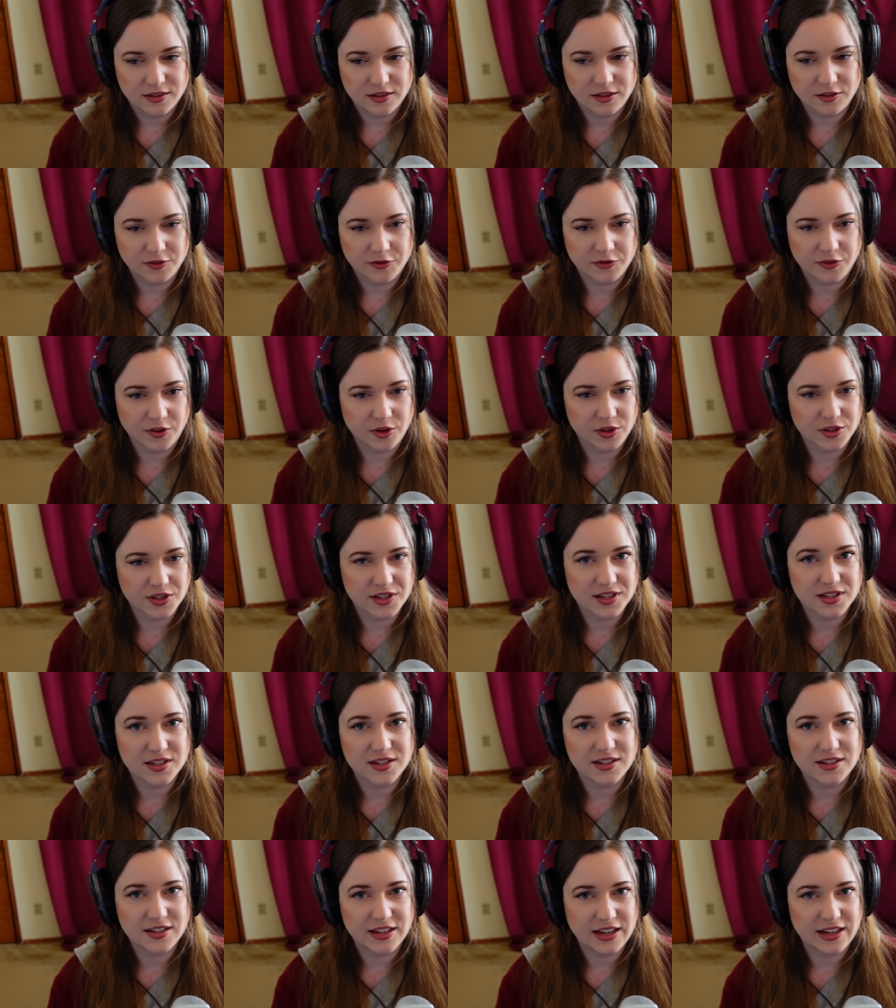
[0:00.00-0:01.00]
The
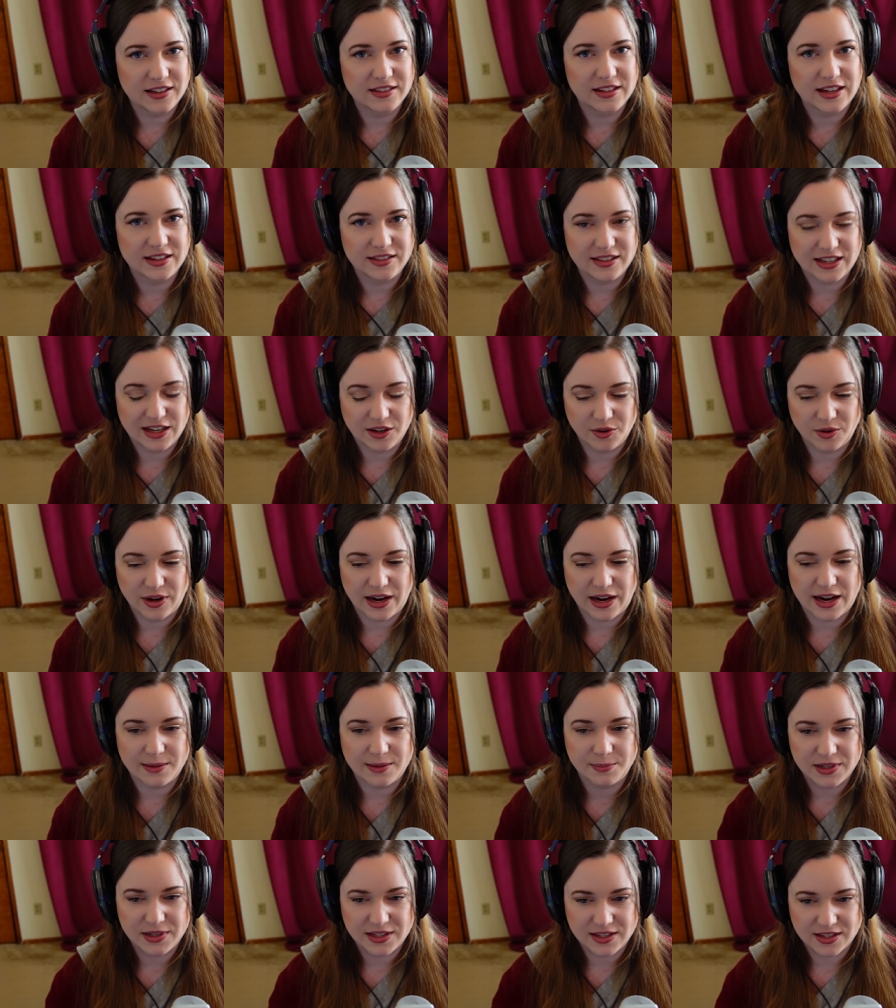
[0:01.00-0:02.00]
first thing that they
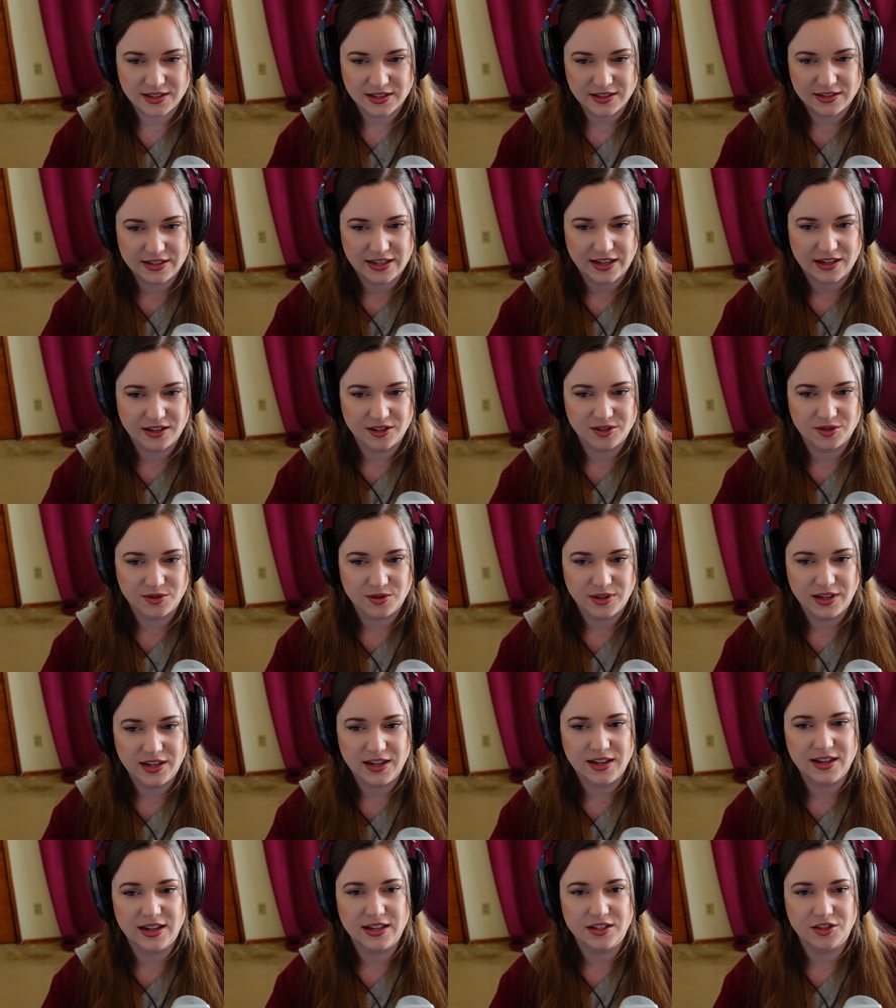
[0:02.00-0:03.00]
grab is the Decca
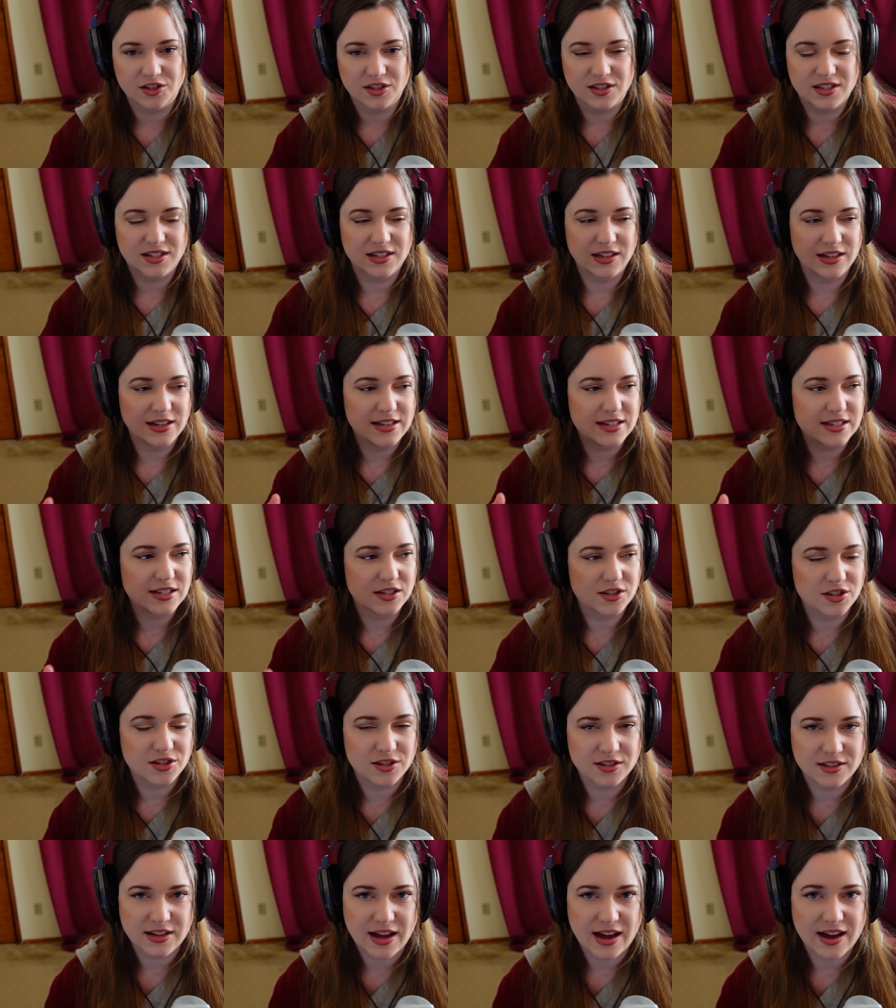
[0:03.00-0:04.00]
tree and just listen
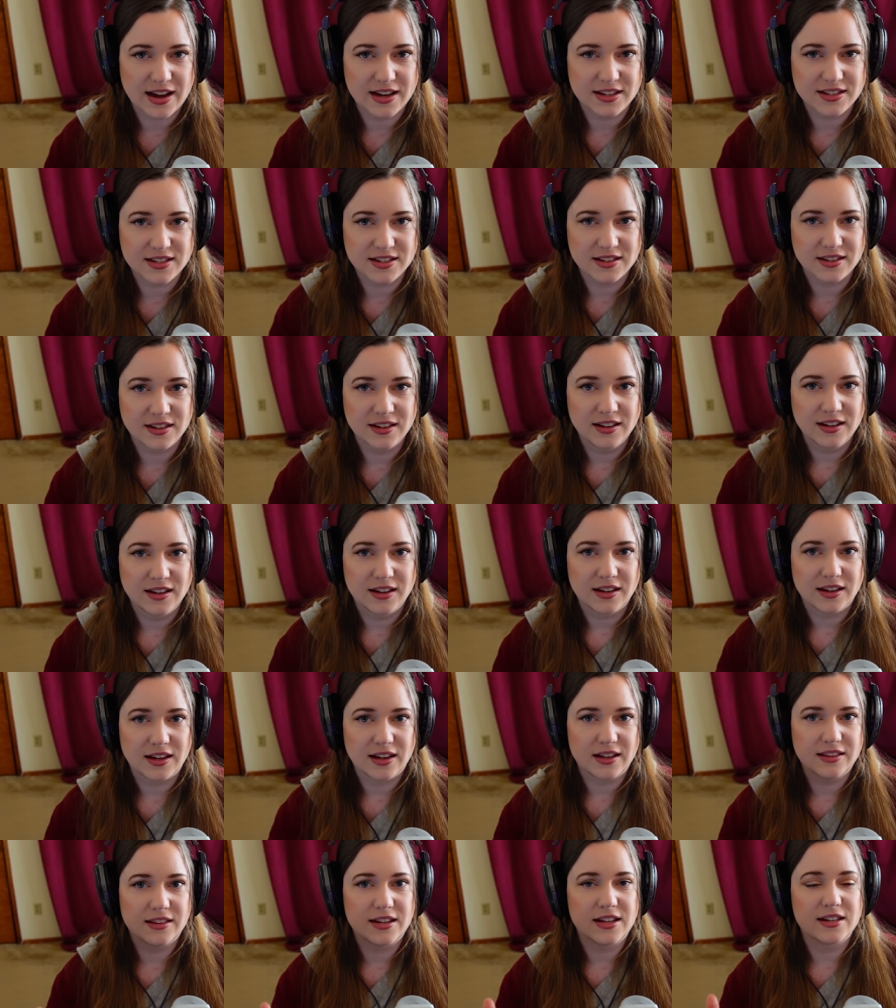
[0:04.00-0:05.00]
to that
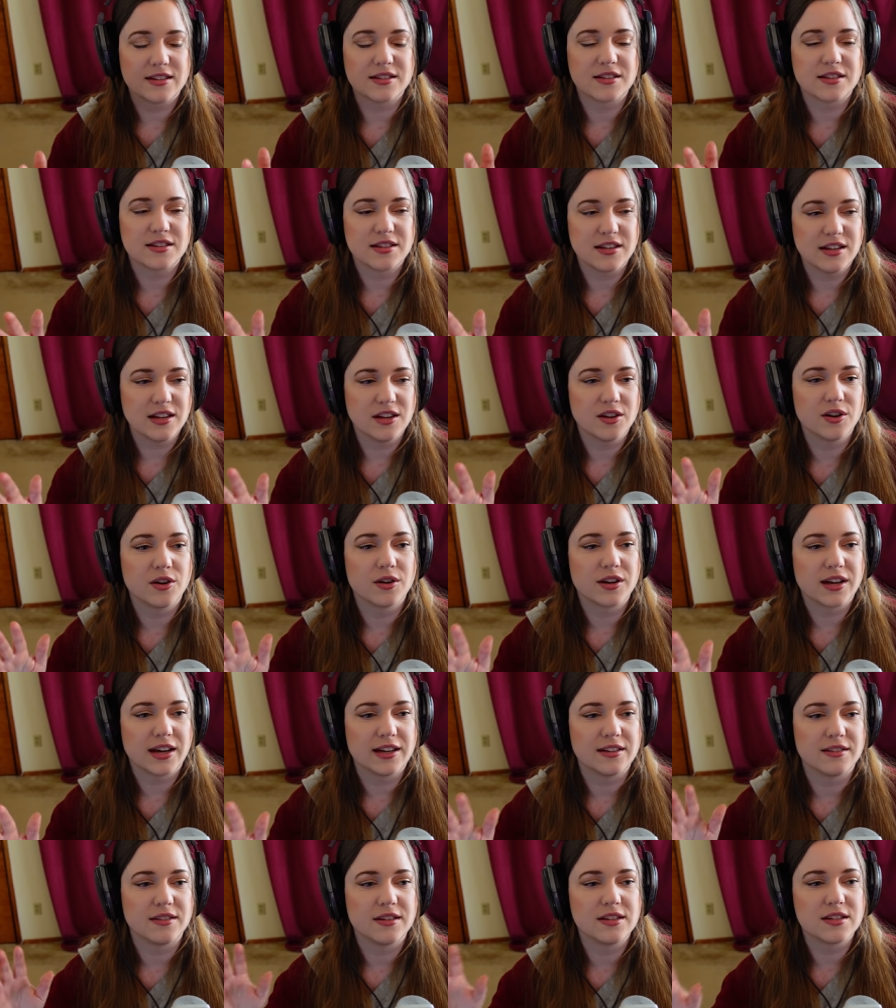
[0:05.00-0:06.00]
and then see,
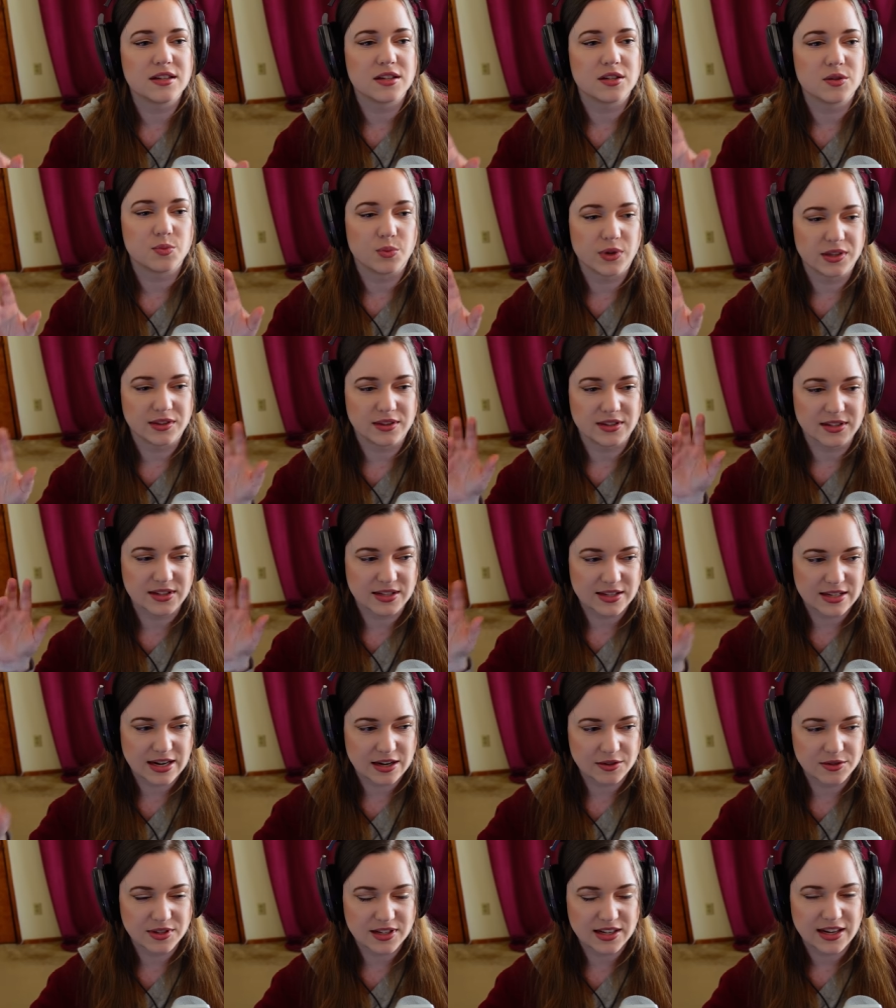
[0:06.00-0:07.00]
okay, this is what this
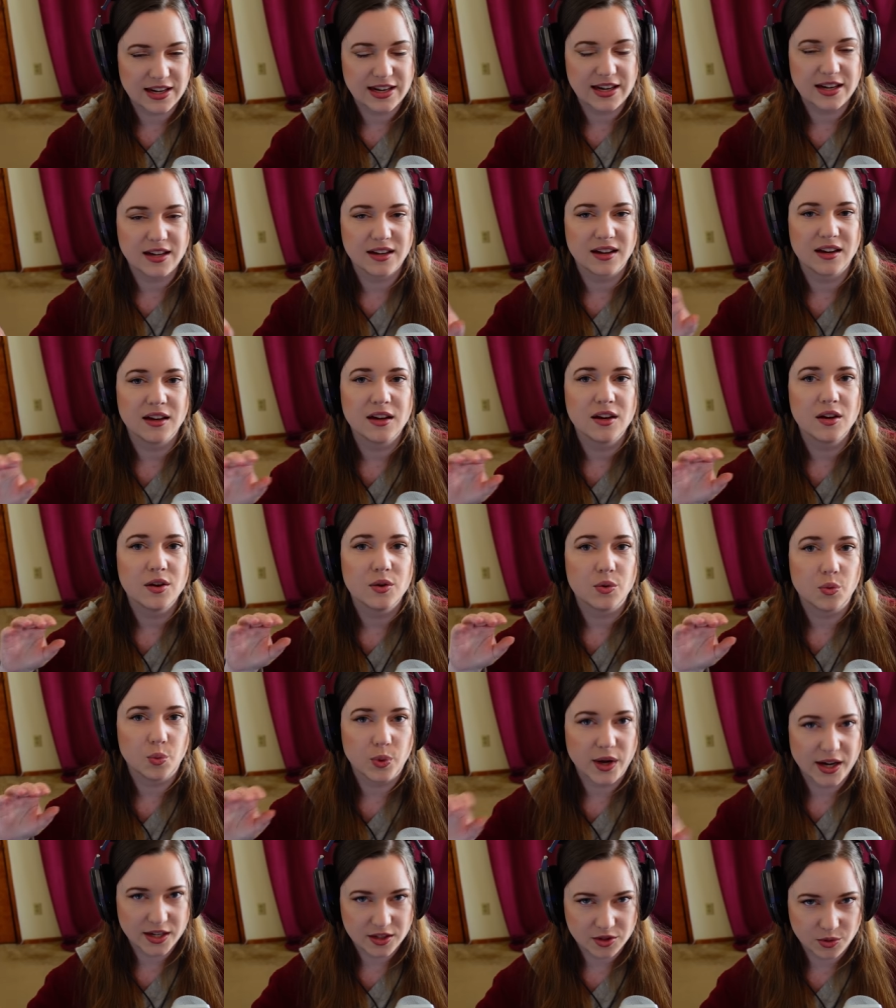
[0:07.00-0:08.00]
sounds like.
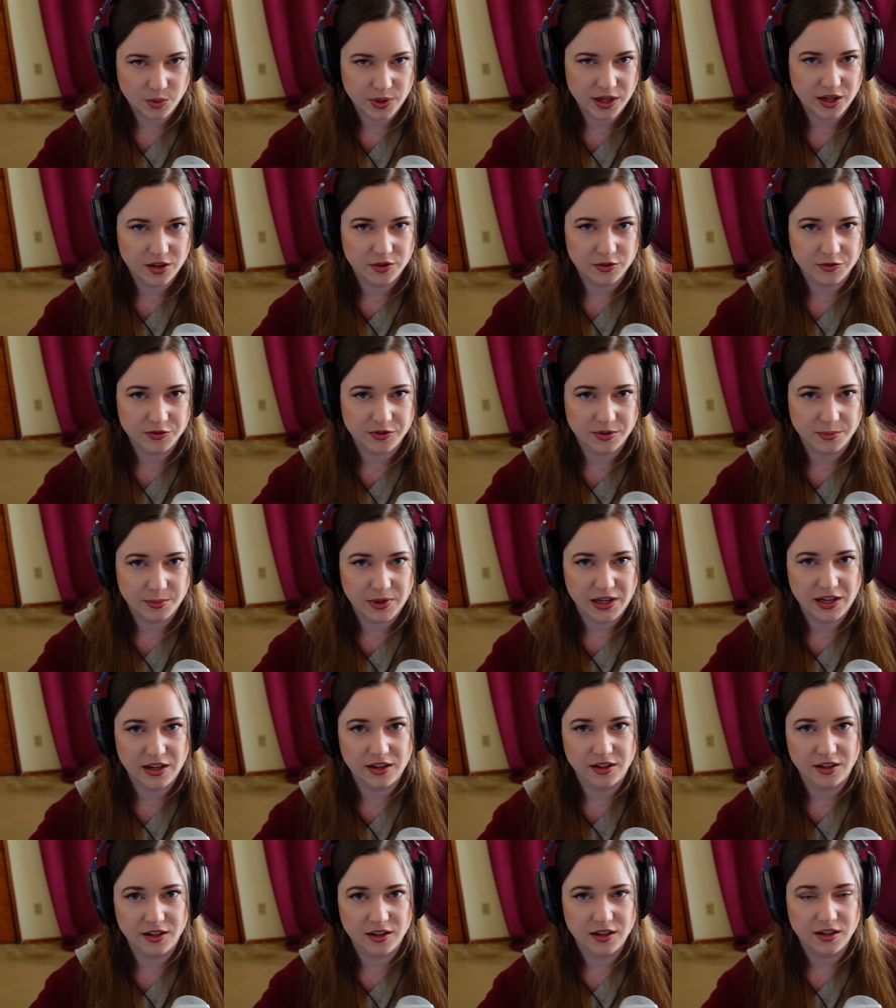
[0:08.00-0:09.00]
Where do we go from
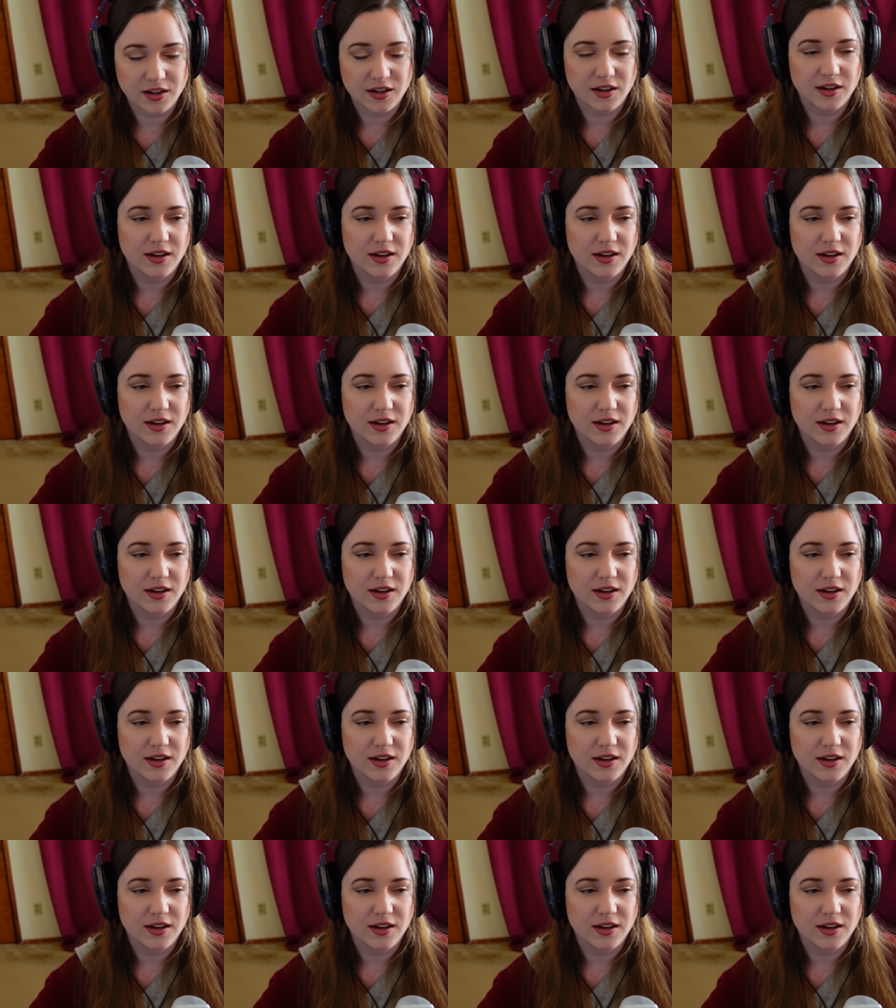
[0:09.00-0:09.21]
here?